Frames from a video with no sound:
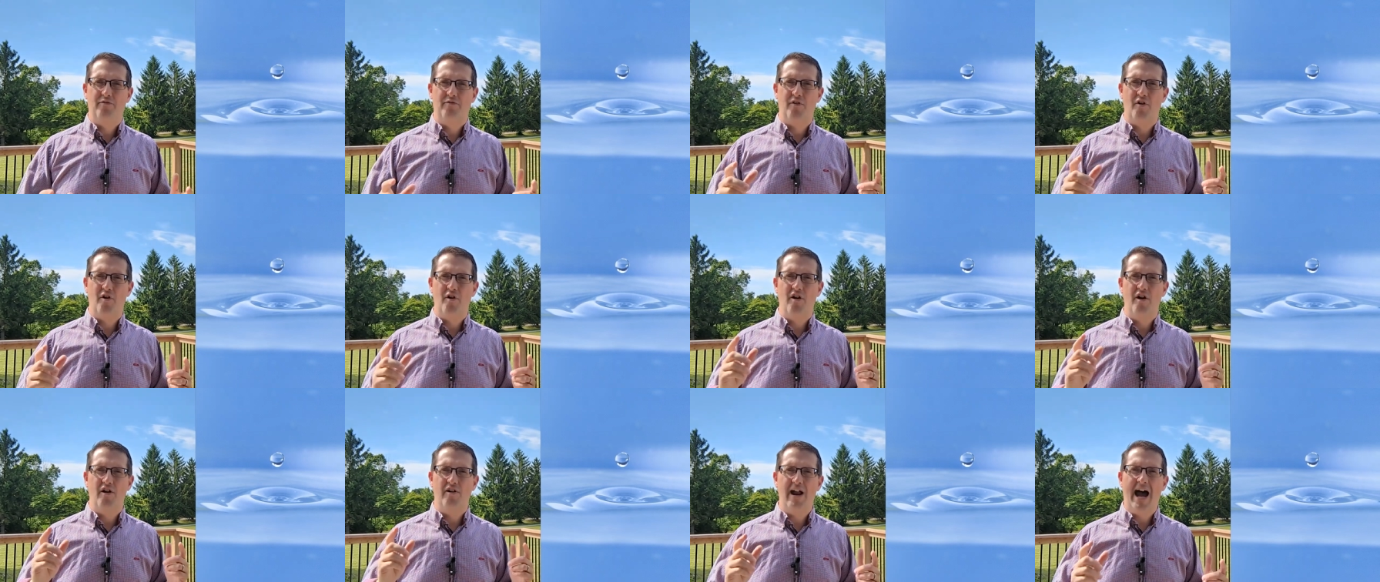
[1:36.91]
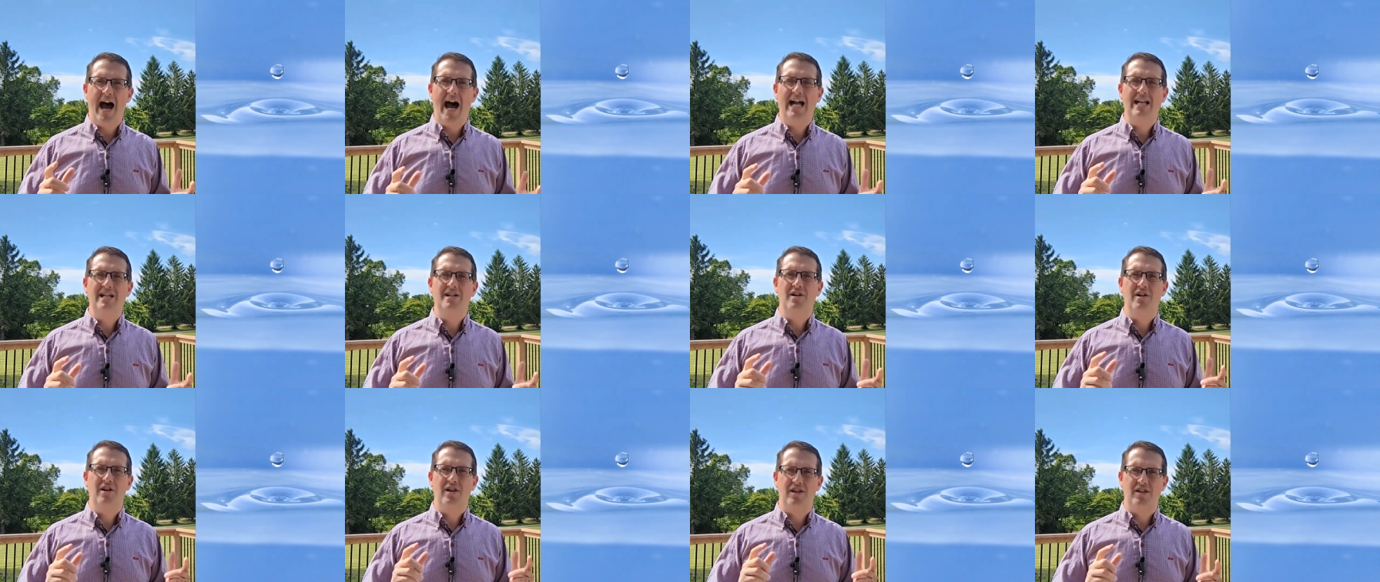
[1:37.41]
for our
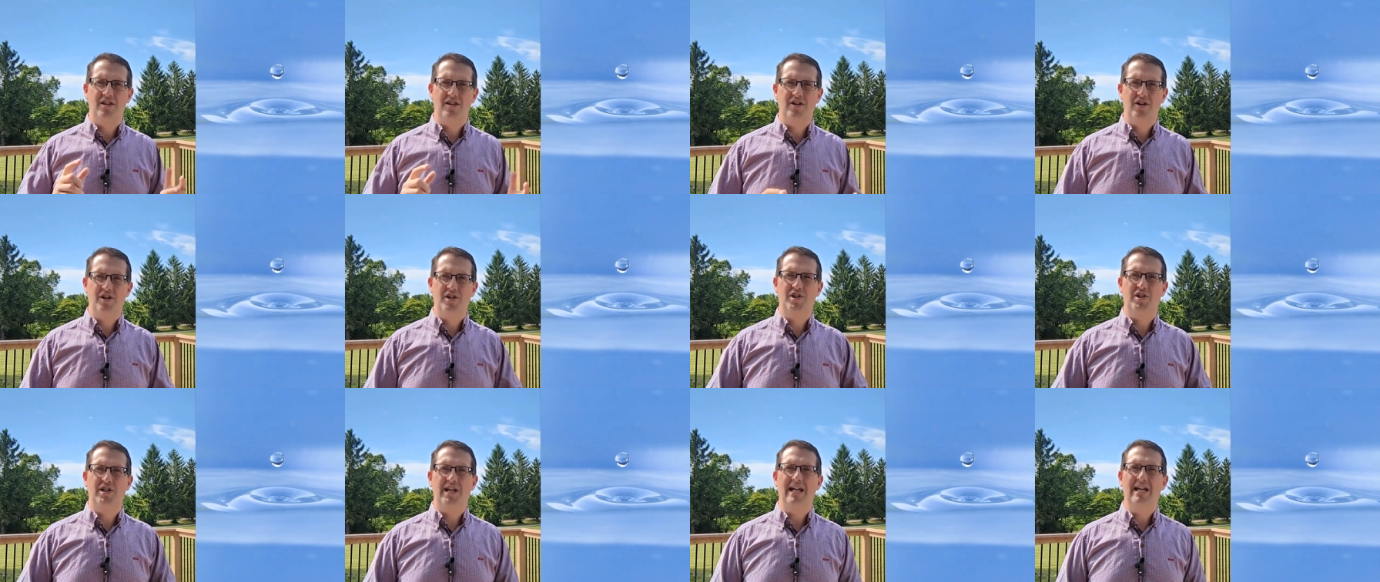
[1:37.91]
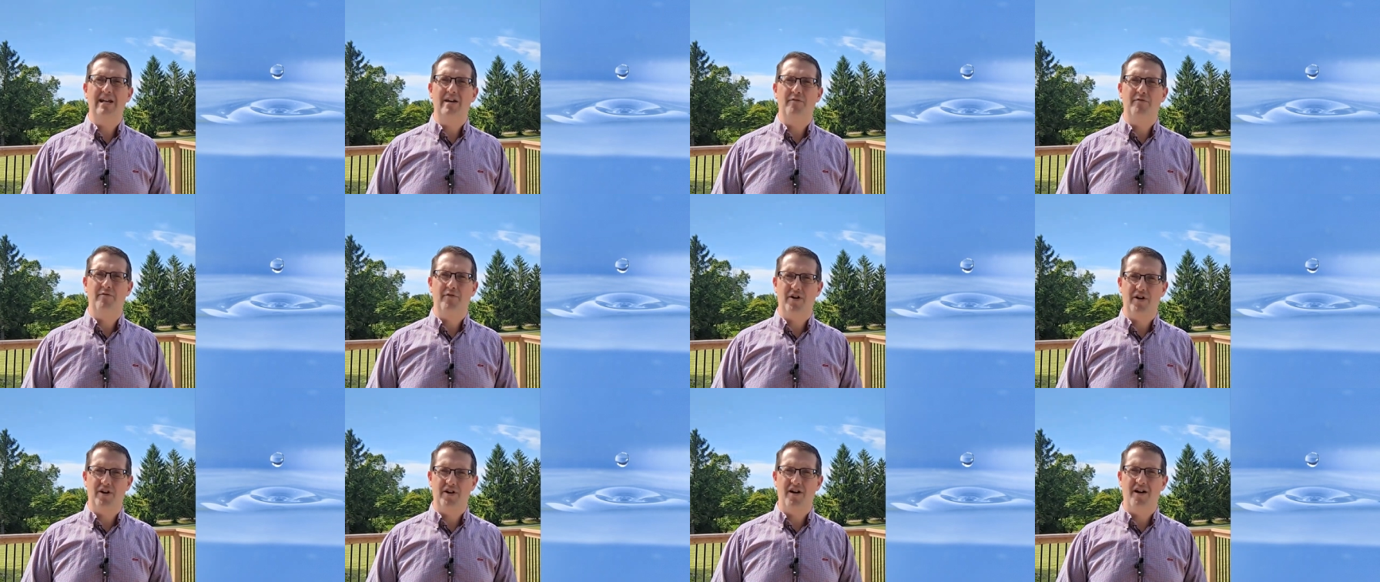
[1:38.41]
annual Thirsting
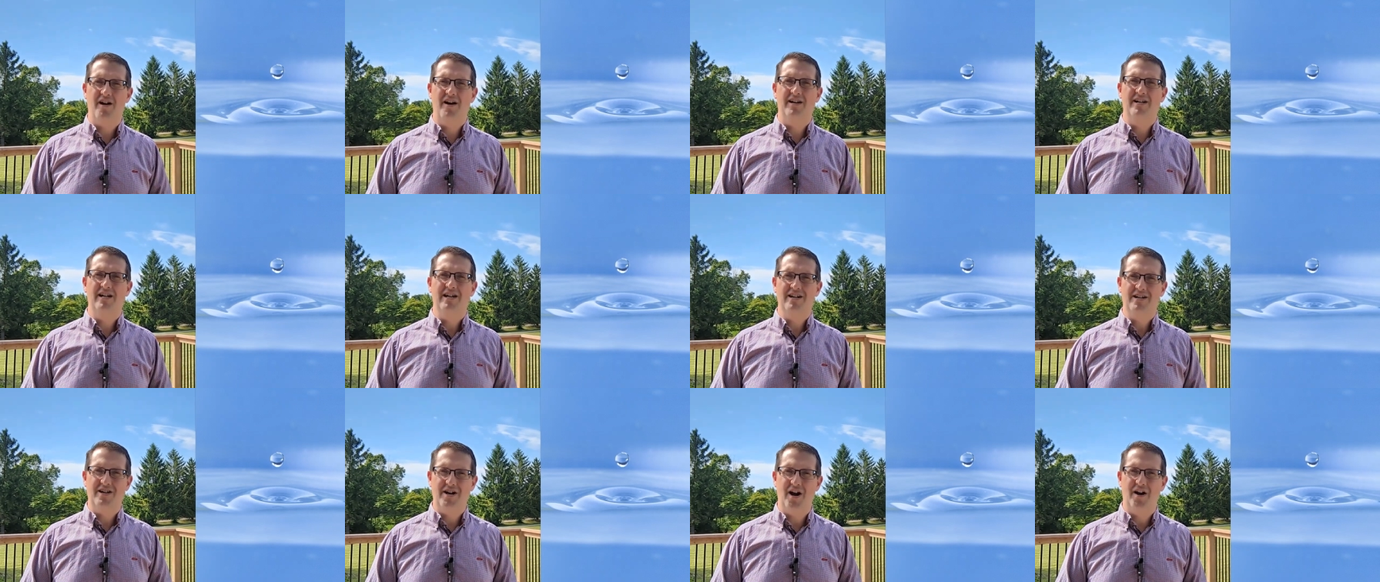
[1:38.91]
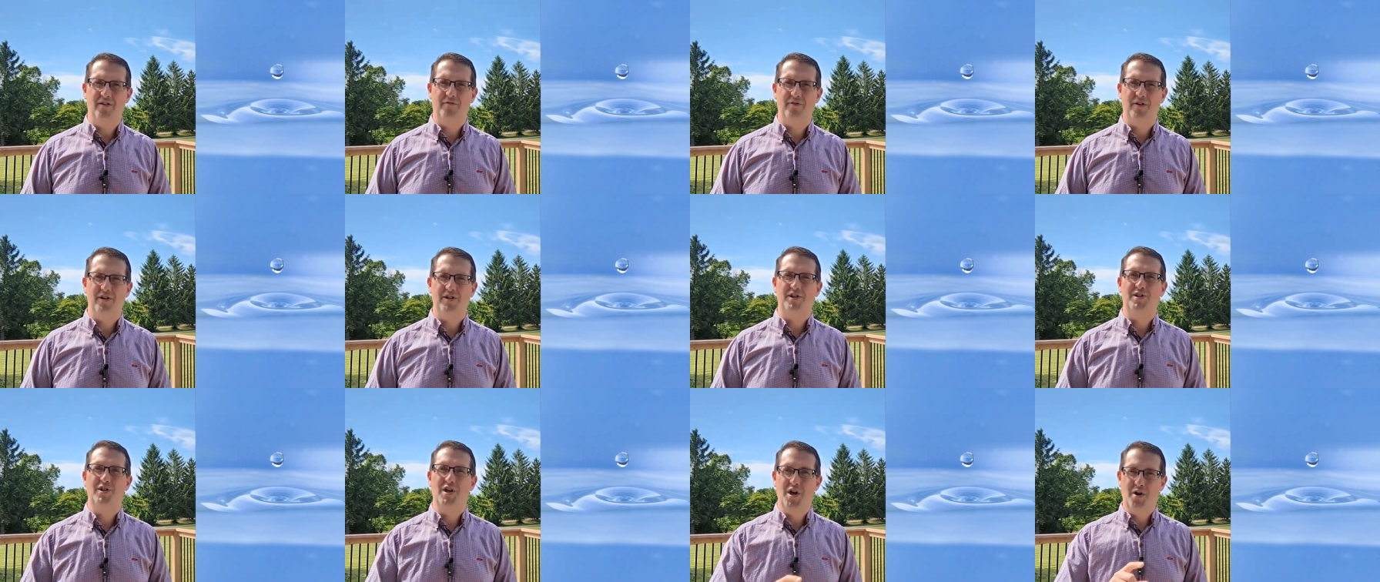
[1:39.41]
for God
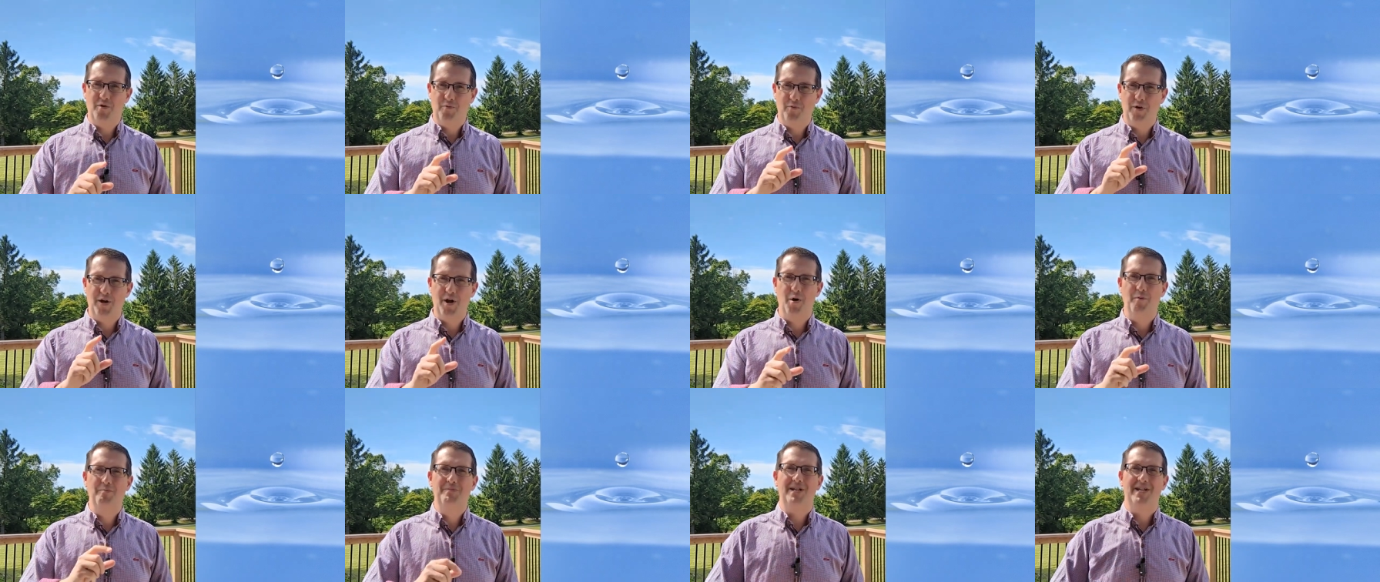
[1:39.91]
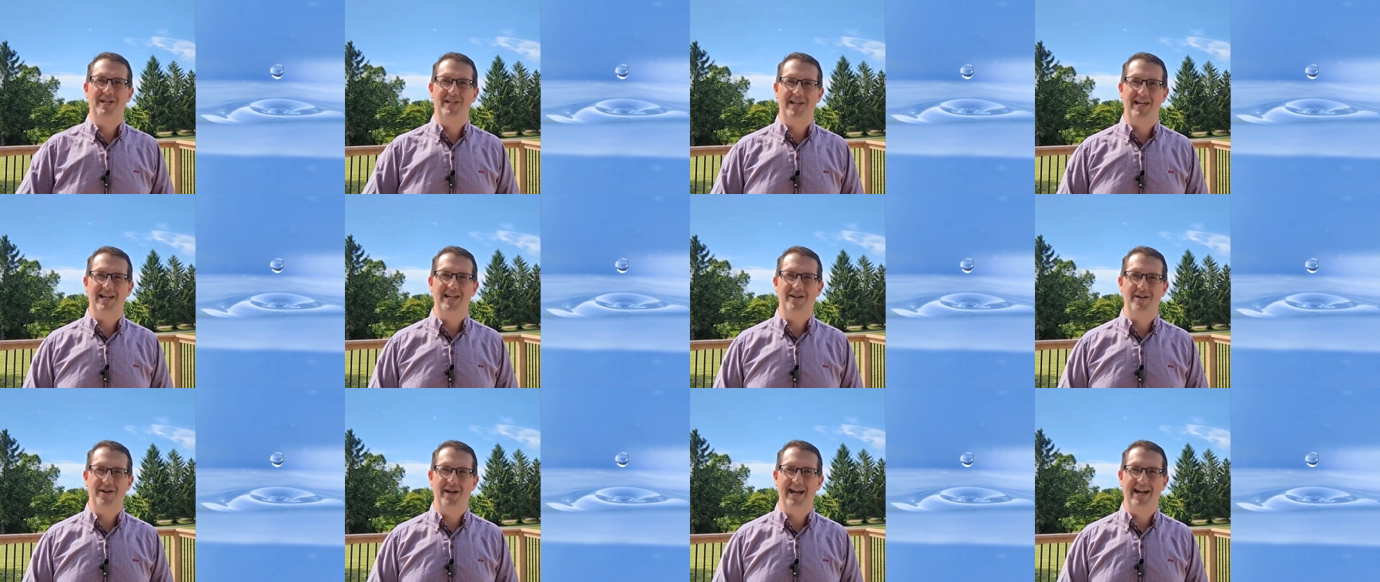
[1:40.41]
conference. We hope to see
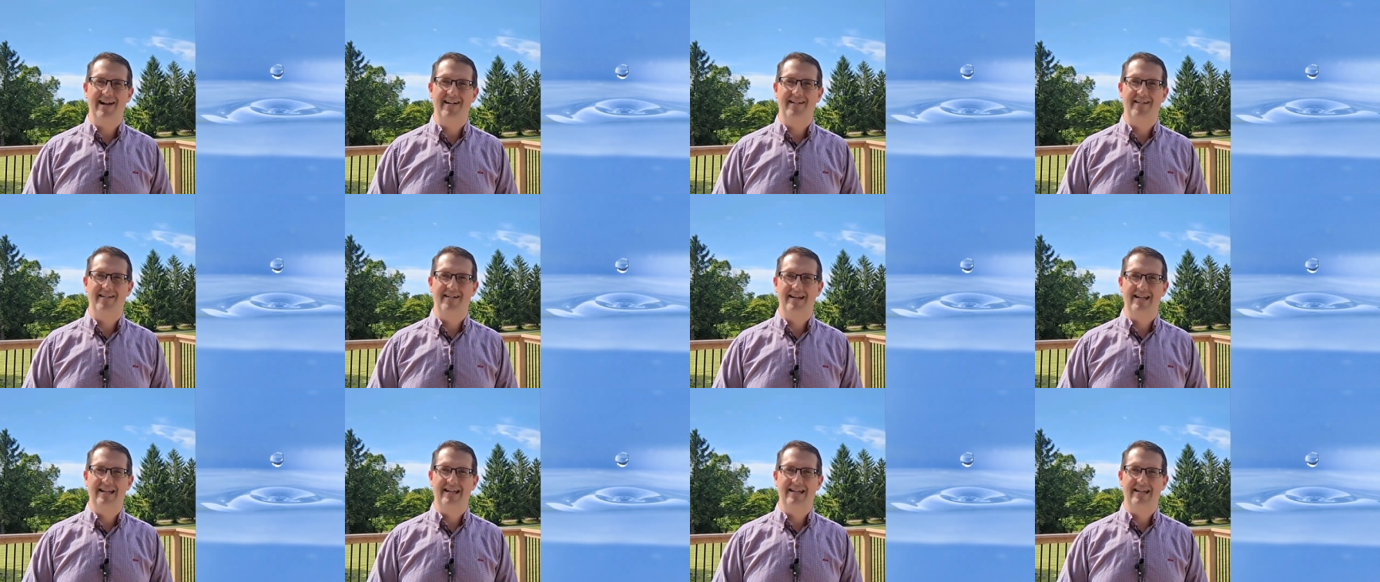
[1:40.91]
you here.